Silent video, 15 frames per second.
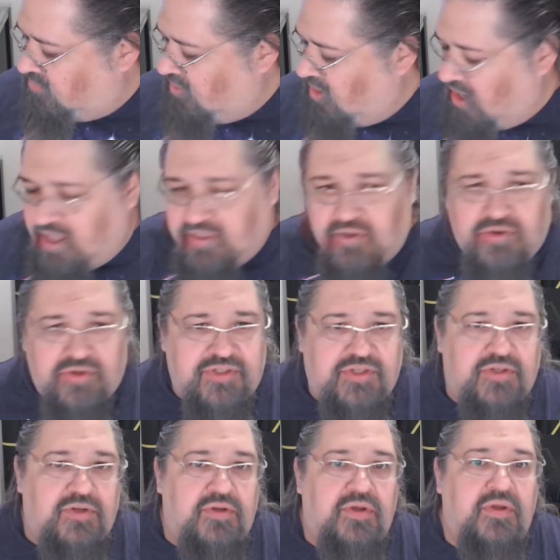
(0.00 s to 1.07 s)
and
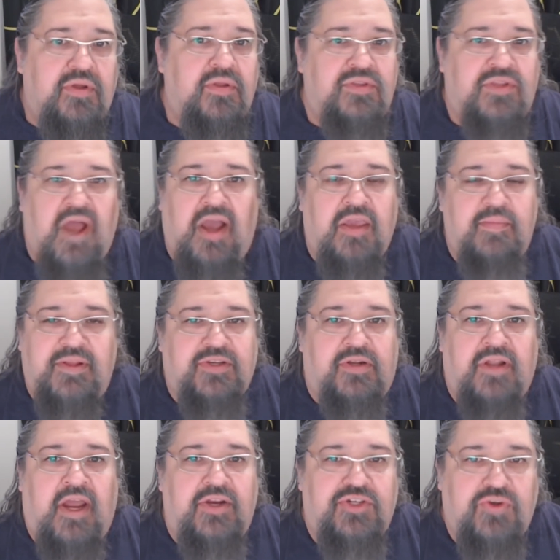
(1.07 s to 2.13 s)
there's documents
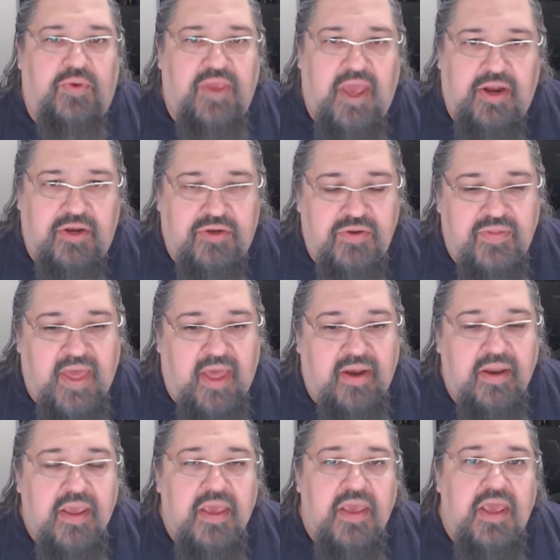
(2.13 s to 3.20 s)
online showing you how to do
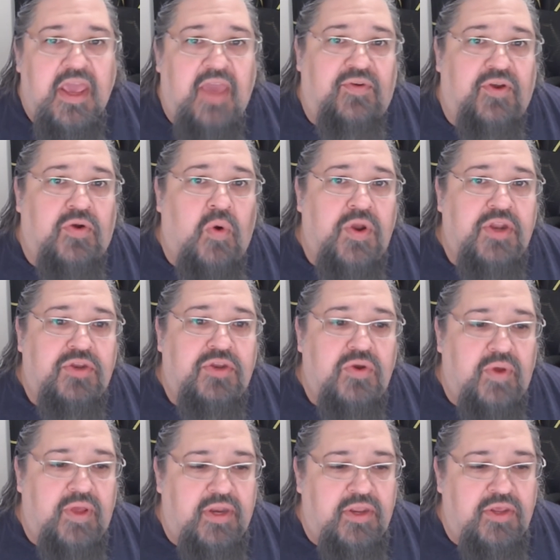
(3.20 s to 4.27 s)
that. If you're going to
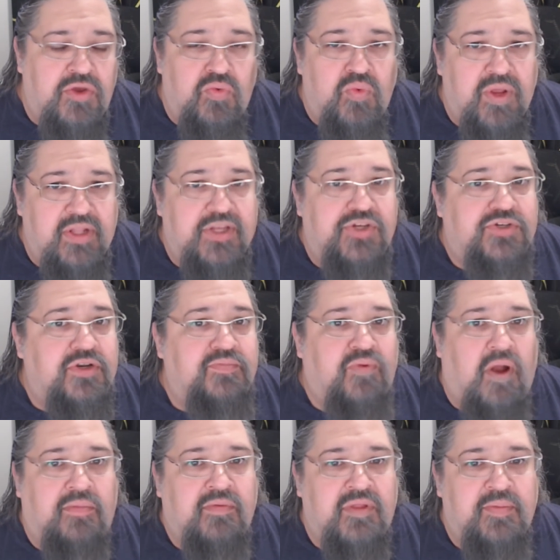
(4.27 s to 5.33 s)
do it, you really should
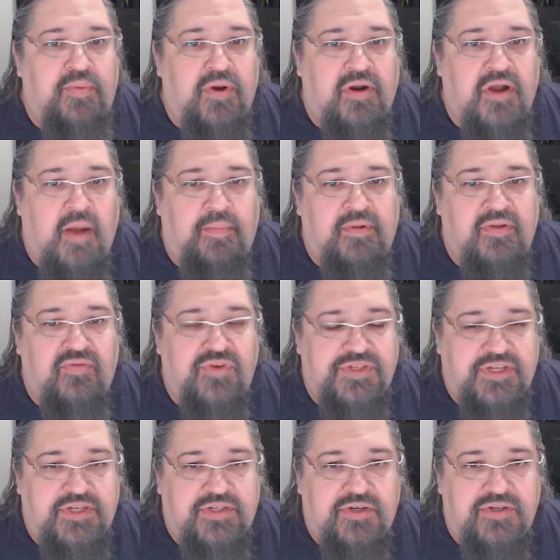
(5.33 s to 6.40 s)
probably put a couple of
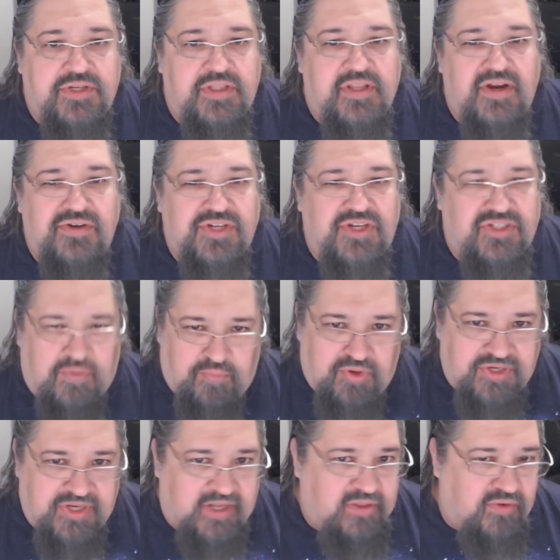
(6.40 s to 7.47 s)
resistors in there just to
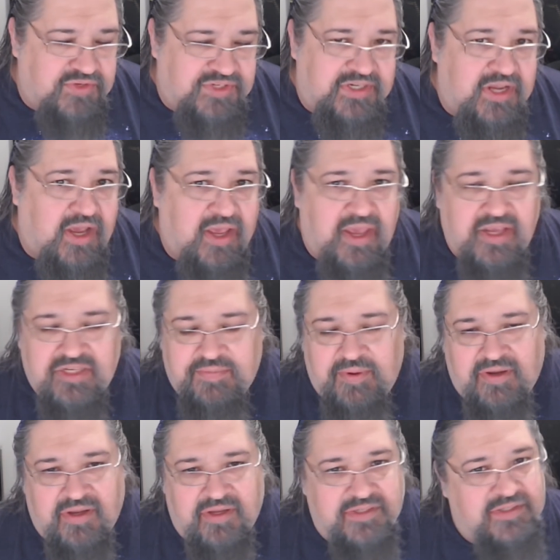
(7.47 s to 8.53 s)
protect those CIAs,
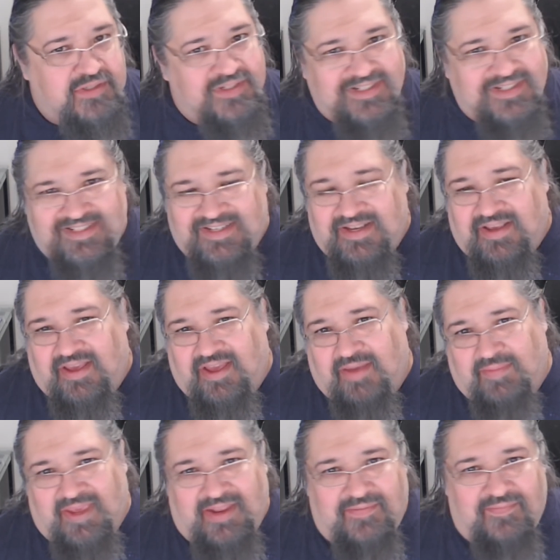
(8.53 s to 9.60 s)
because, I
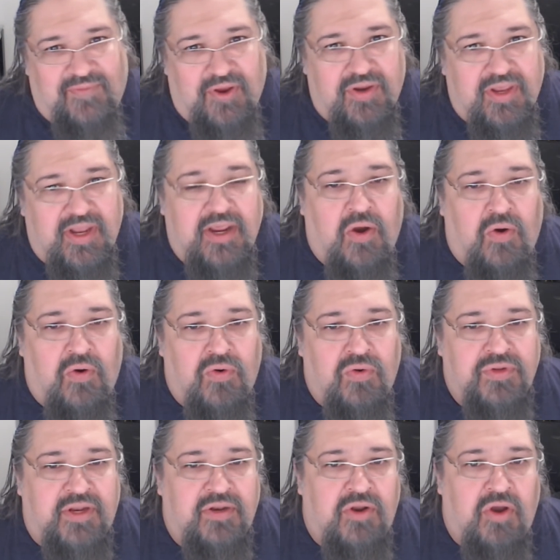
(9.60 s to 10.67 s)
mean, they're getting
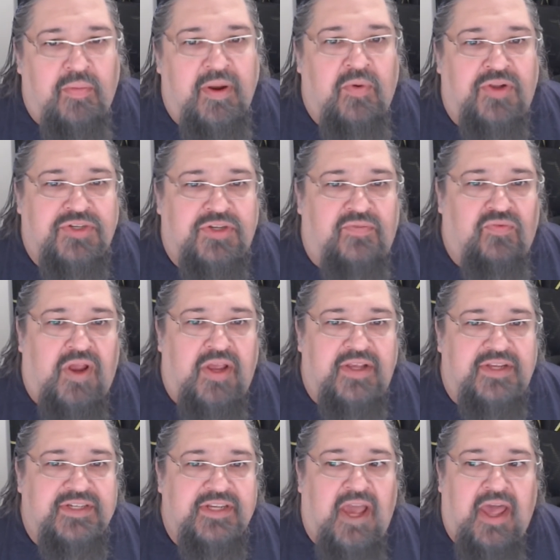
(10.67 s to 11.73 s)
old and nobody wants to fry a
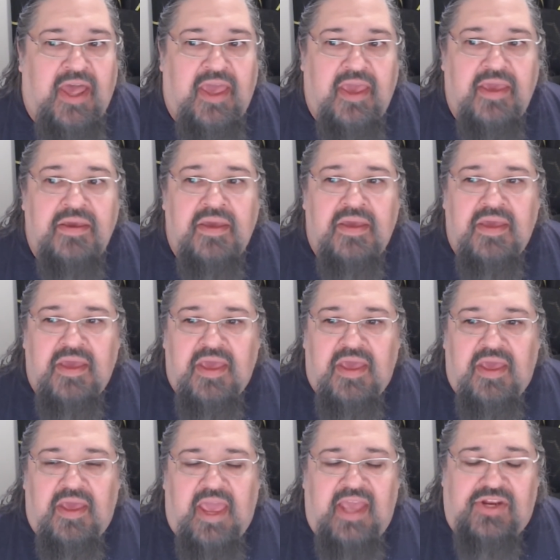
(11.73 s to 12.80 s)
CIA.
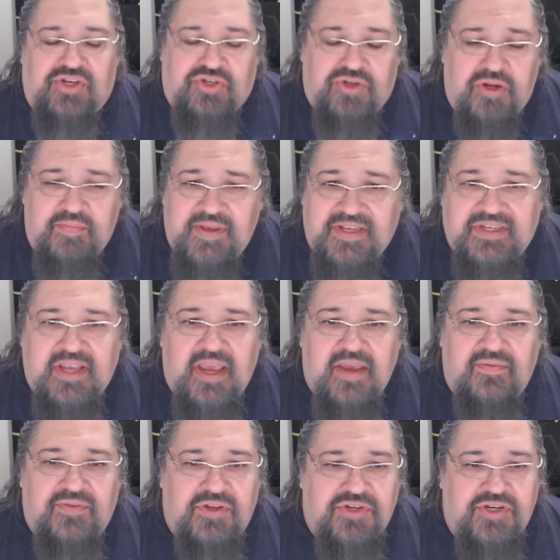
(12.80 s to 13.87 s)
It should be
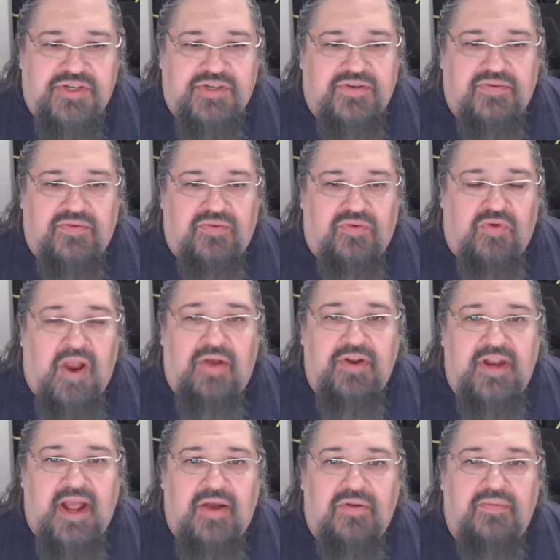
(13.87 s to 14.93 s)
safe to just ground
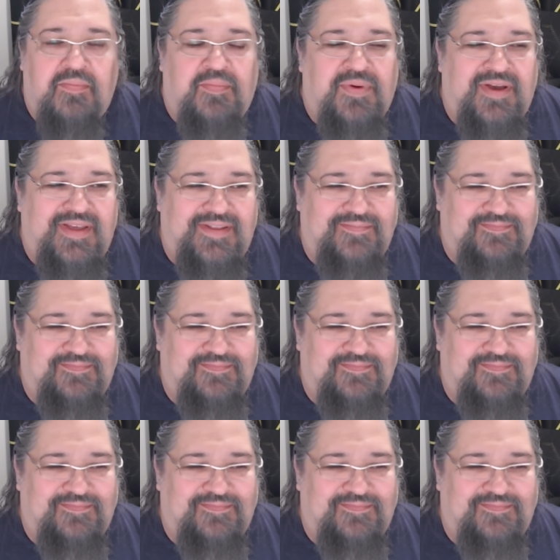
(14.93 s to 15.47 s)
it out, but